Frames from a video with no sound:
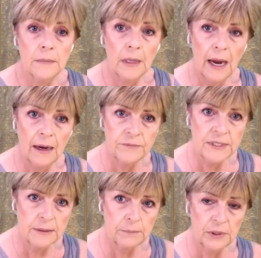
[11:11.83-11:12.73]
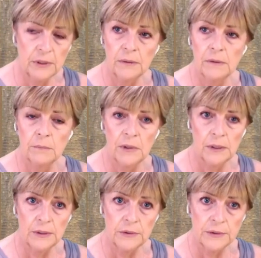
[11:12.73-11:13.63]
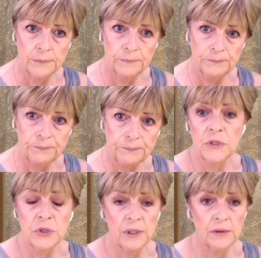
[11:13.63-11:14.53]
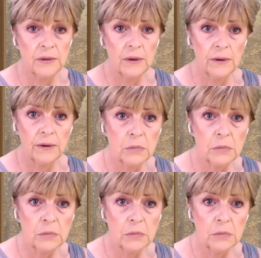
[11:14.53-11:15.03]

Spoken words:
Have somebody in mind. Strength card,